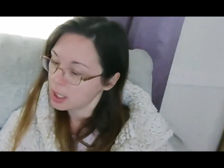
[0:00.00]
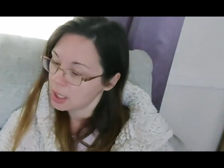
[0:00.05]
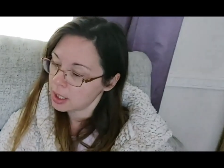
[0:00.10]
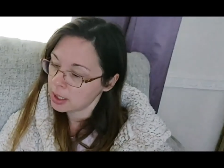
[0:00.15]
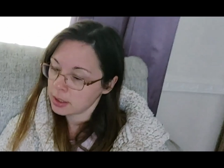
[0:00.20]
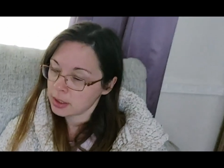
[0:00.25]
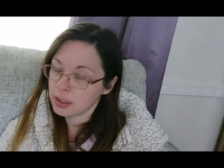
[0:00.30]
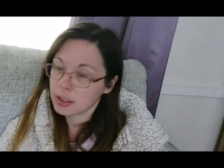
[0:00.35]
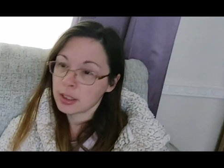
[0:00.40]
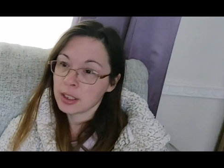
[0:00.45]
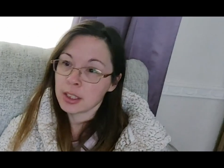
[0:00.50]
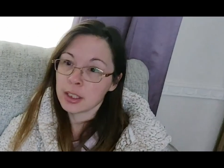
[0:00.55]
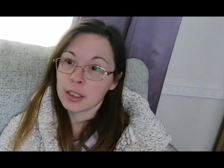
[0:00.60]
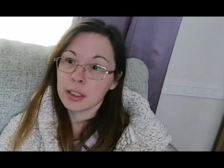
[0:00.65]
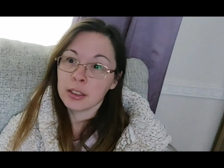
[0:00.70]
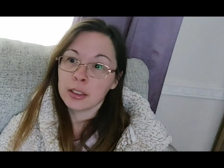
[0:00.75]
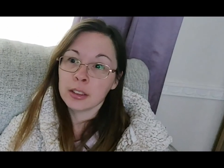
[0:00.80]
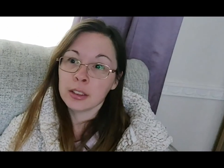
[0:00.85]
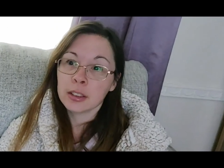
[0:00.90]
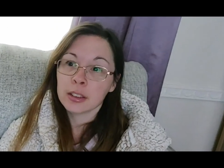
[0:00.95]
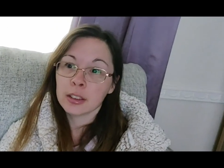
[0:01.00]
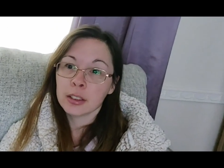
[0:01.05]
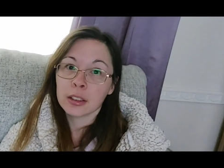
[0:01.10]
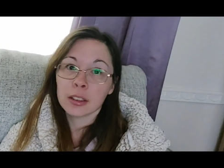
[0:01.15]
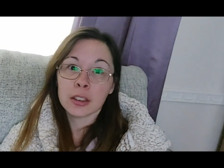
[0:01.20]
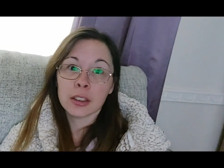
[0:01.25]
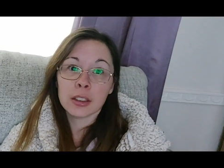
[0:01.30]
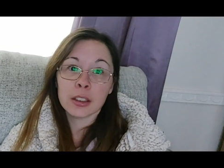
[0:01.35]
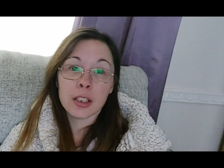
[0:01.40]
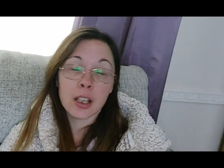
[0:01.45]
And
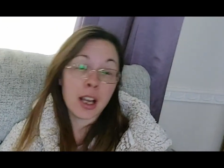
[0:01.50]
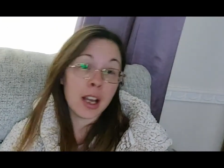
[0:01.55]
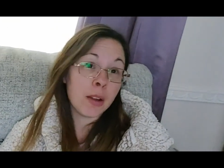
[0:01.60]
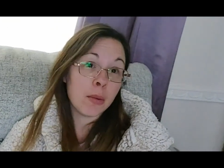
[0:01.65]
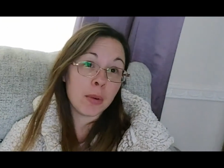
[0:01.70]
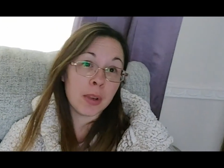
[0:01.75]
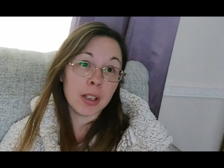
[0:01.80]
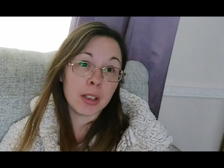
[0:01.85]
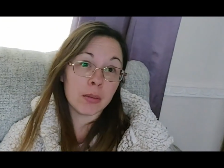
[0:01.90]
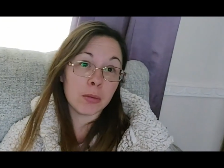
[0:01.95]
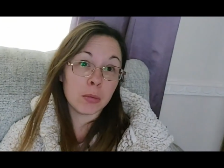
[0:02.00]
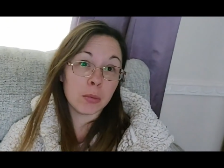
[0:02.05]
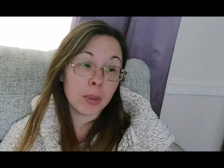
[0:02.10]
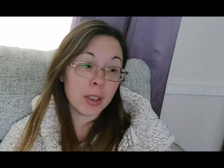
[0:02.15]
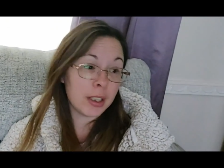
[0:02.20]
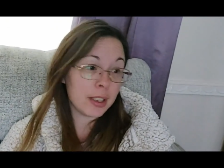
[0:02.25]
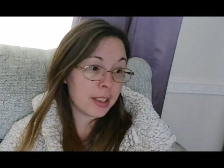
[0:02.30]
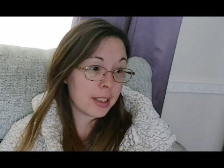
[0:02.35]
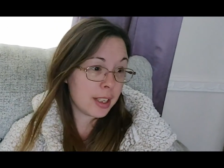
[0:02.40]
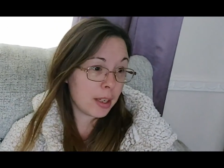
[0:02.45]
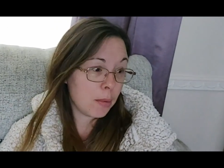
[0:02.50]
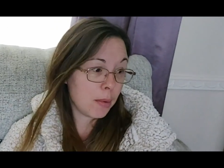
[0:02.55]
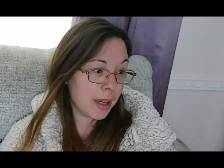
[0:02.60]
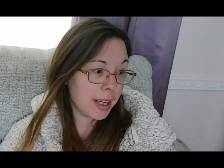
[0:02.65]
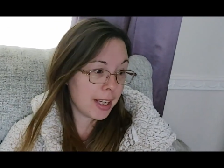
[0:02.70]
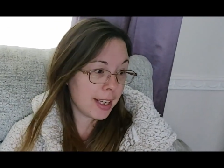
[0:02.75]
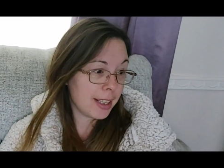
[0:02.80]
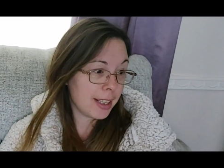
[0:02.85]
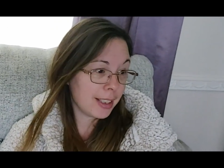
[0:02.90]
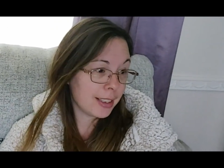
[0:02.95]
we'll see
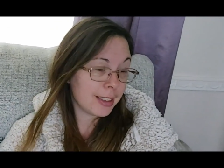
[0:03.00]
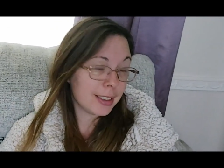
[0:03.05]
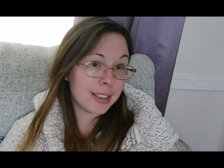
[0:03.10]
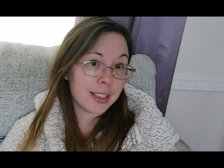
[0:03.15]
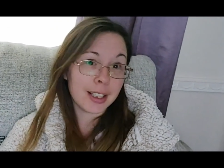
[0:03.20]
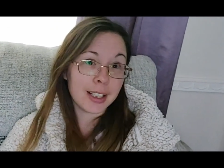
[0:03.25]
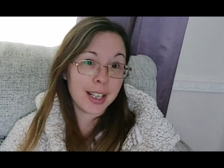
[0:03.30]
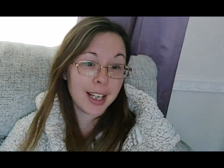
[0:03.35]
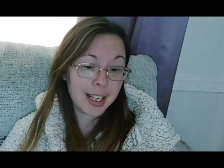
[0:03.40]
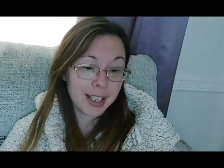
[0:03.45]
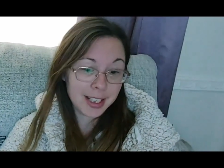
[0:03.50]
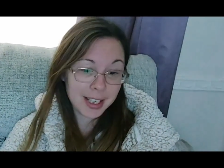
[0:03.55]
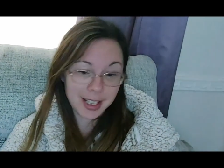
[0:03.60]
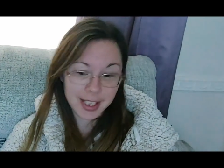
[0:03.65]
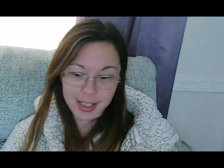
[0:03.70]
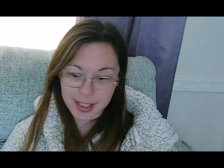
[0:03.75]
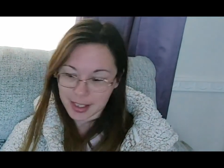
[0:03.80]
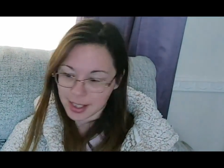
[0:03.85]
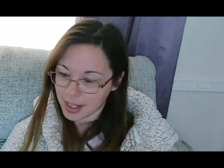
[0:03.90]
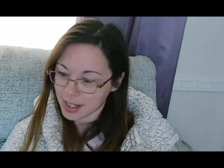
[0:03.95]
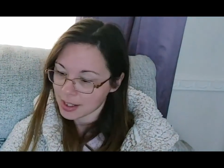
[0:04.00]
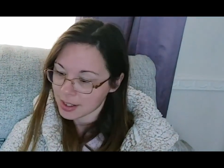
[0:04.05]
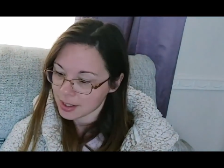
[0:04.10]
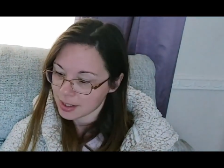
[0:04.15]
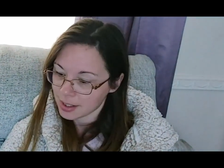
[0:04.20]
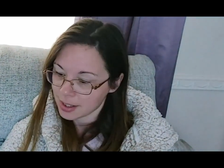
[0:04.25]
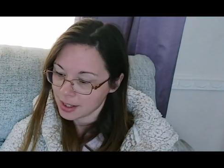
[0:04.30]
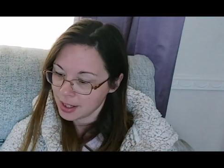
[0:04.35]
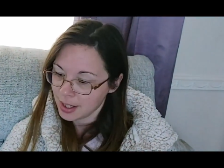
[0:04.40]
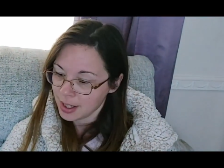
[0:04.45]
where today takes
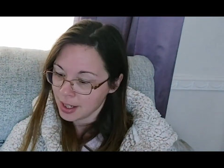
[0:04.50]
us.